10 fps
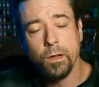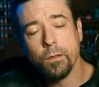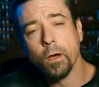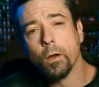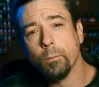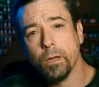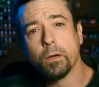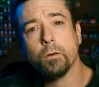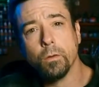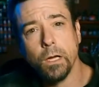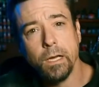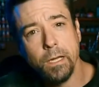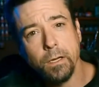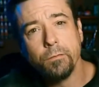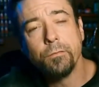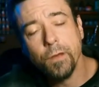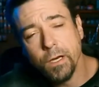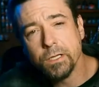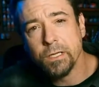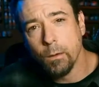We thought it would be a cool idea to
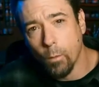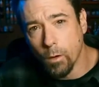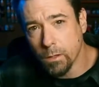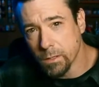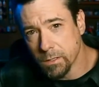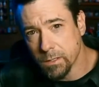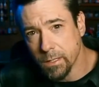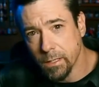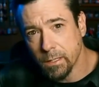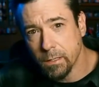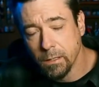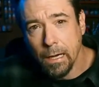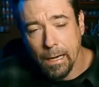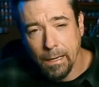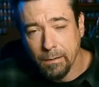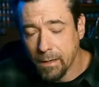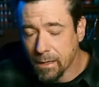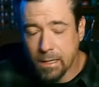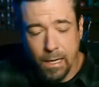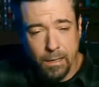finish that walking stick and
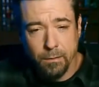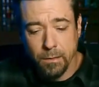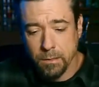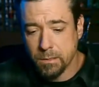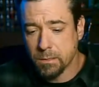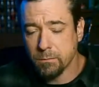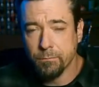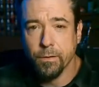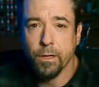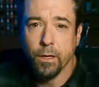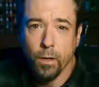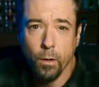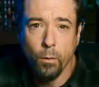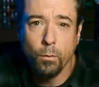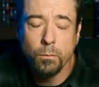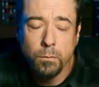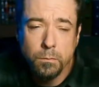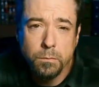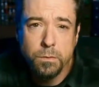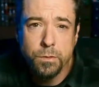dedicate this video
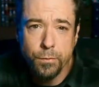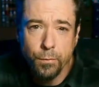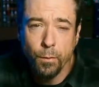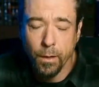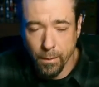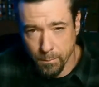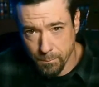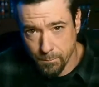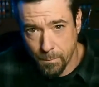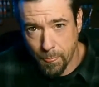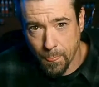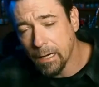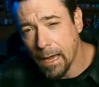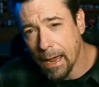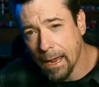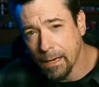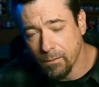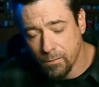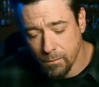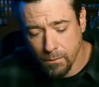to him
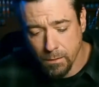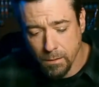and